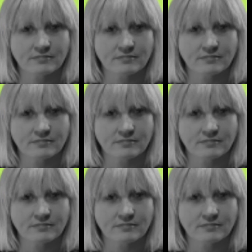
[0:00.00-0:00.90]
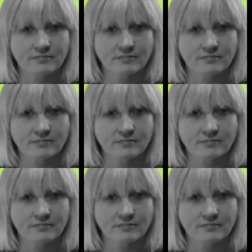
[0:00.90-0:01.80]

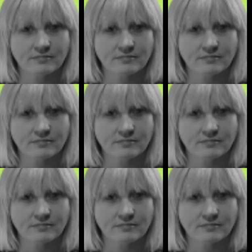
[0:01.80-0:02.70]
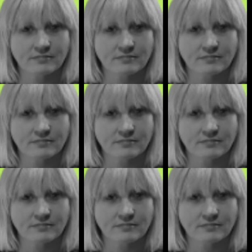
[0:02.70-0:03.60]

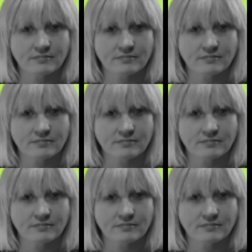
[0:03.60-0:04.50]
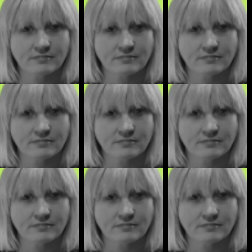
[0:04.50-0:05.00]
The face doesn't move, so there is nothing to read.